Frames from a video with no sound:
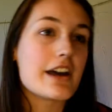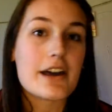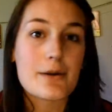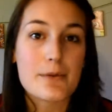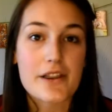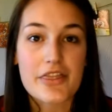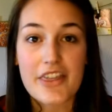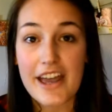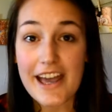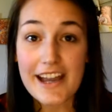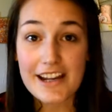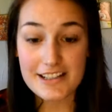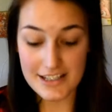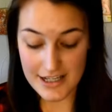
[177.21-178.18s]
okay, what the
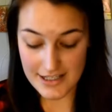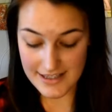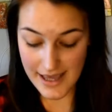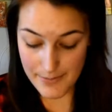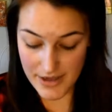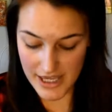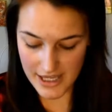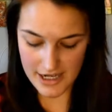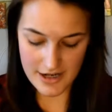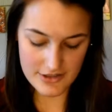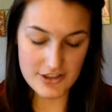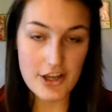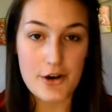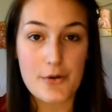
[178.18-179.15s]
heck does that
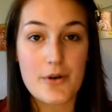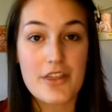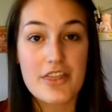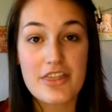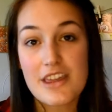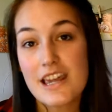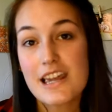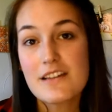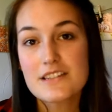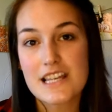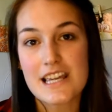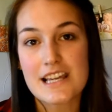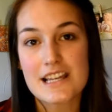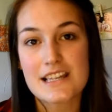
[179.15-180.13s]
mean? So
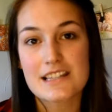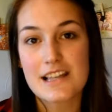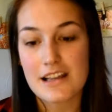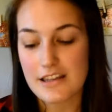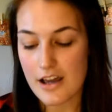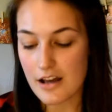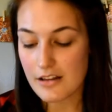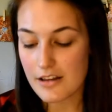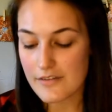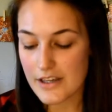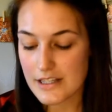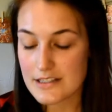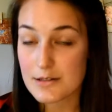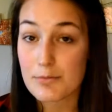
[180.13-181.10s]
thieves is Young
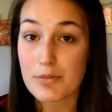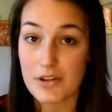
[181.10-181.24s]
Living's